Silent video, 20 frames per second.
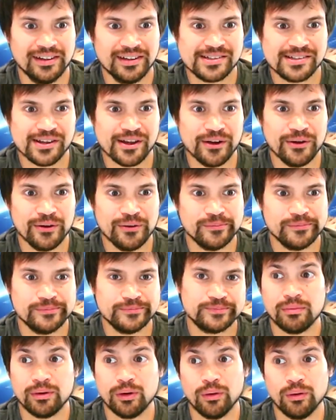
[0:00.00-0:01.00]
so
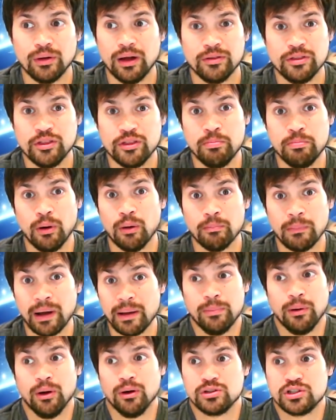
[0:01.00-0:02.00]
uh, the bot, my
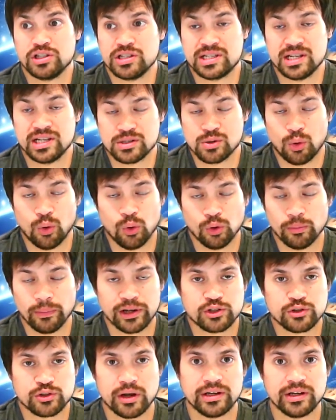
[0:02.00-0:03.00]
bot just does all my
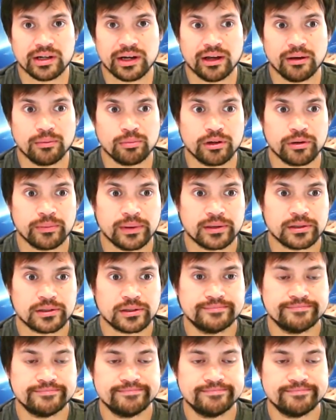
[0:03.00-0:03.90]
trading now, pretty much.